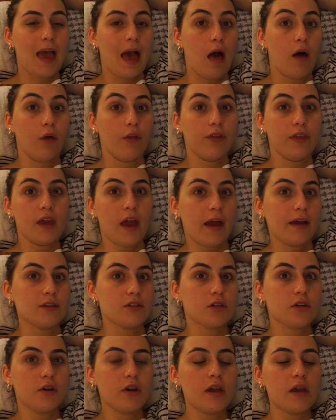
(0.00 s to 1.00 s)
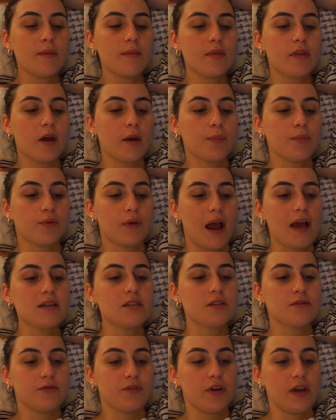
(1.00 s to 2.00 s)
healthy ice cream. Their
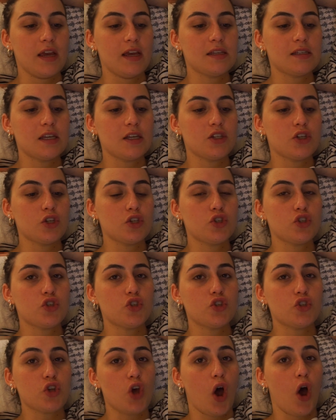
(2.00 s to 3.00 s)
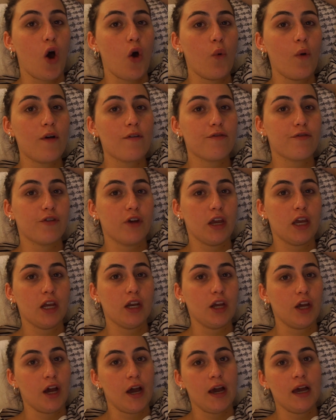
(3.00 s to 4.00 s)
press freeze is so
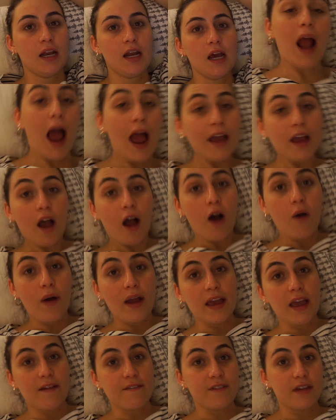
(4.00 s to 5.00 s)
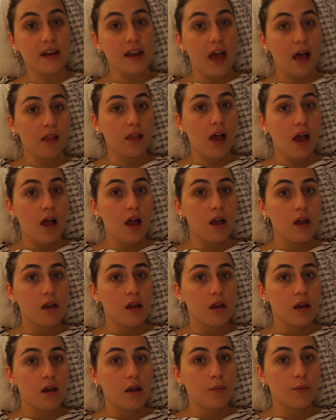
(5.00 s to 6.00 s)
freaking good. I get vanilla
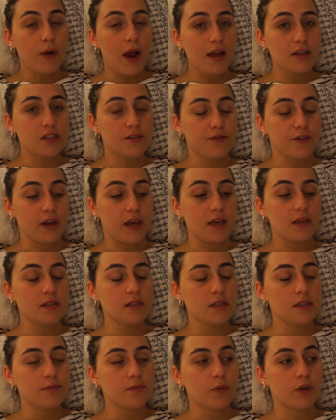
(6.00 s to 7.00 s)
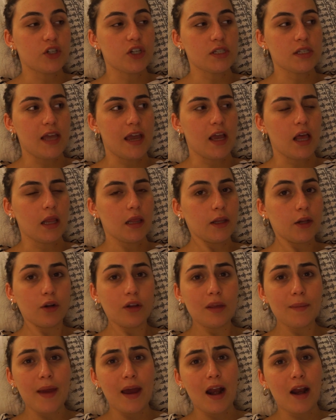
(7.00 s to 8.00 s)
press freeze, which is like
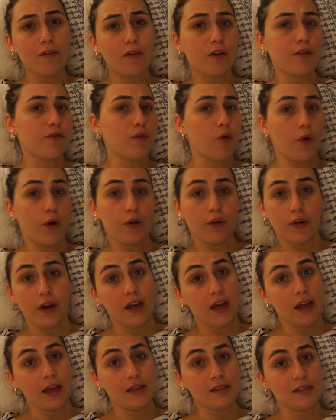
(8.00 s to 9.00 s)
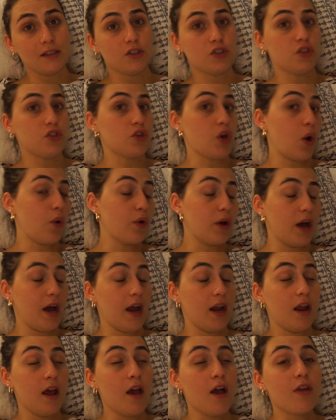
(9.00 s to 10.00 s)
literally made out of like 4 ingredients. It's so
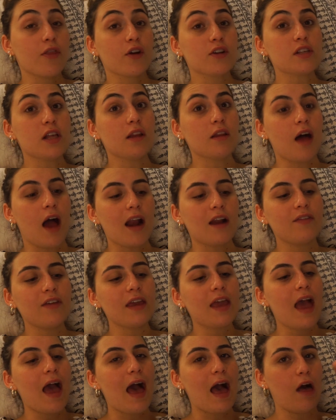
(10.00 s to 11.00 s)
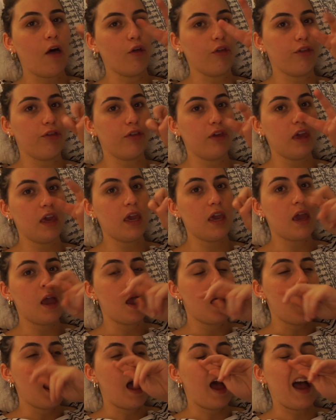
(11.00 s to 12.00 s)
good. There's a lot of like healthy
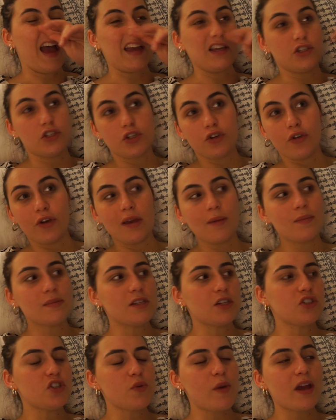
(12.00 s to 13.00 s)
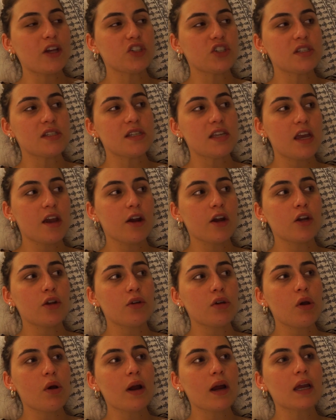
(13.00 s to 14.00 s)
ice cream situations here in New
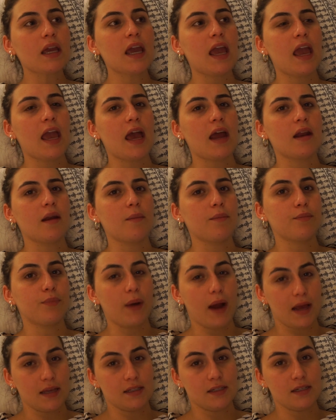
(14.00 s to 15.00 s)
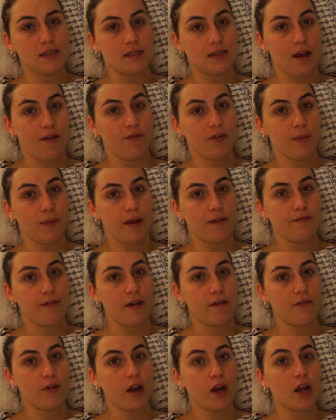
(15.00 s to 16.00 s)
York, and Pressed is definitely my
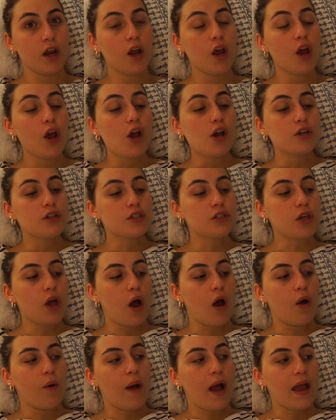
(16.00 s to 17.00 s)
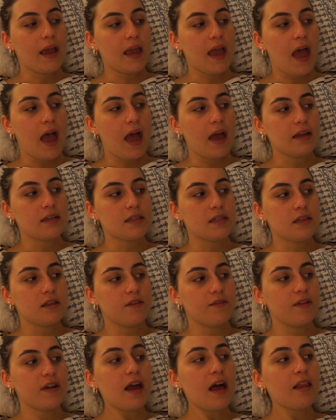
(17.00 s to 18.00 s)
favorite. So I get
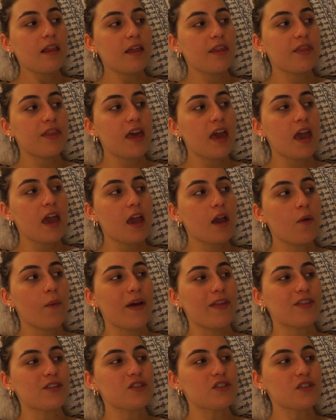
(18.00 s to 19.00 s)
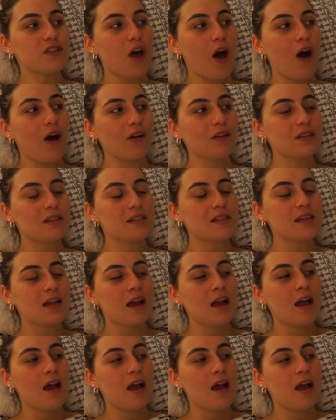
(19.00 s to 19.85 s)
the vanilla thing with salt,